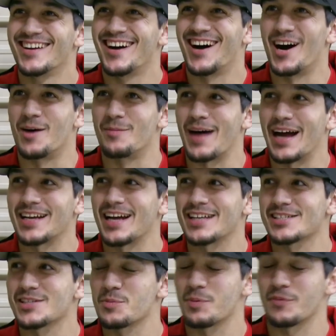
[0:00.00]
I
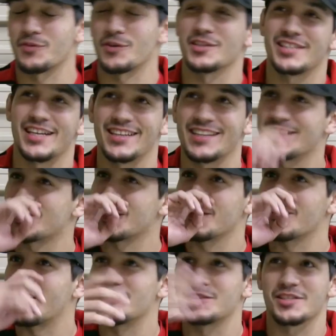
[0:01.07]
still prefer to take things to
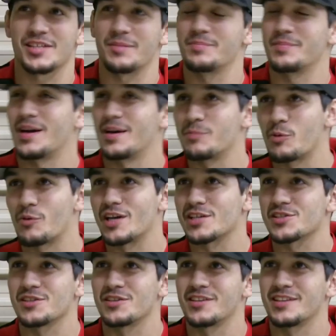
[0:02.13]
the ground. Just I'm a
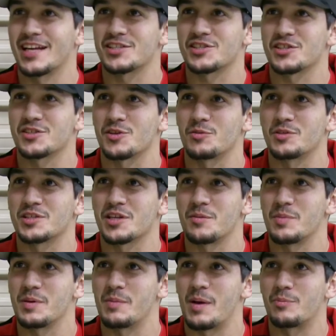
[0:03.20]
wrestler, and that's just always going
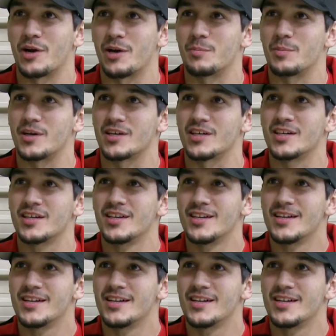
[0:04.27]
to be my bread and butter.